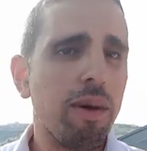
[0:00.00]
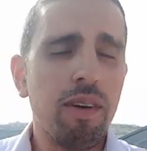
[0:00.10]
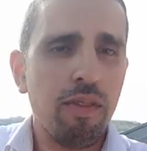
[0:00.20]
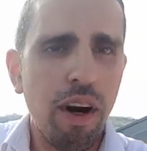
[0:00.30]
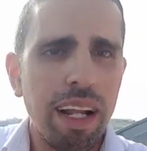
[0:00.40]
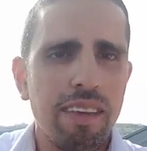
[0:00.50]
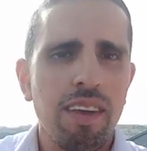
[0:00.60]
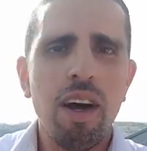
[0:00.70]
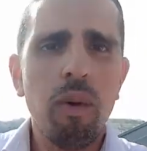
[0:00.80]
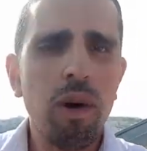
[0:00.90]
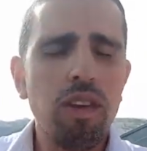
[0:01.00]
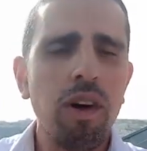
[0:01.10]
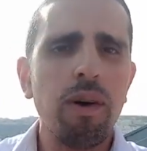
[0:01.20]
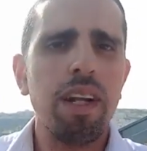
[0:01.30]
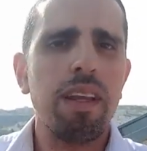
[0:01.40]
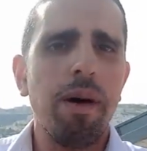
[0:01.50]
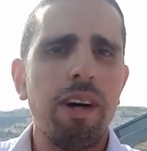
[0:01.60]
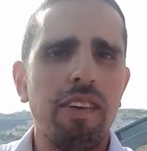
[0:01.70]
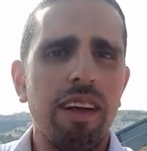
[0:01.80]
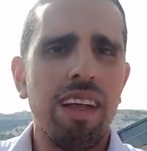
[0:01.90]
Because friends, what's going on in the
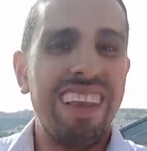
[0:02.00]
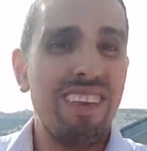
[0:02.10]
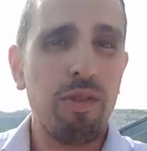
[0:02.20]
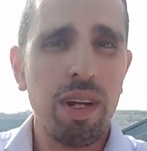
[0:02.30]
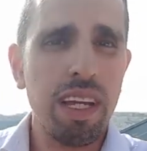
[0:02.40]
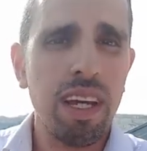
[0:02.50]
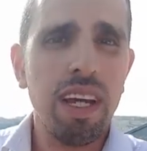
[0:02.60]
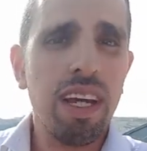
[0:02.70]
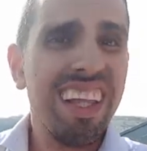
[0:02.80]
Parsha this week?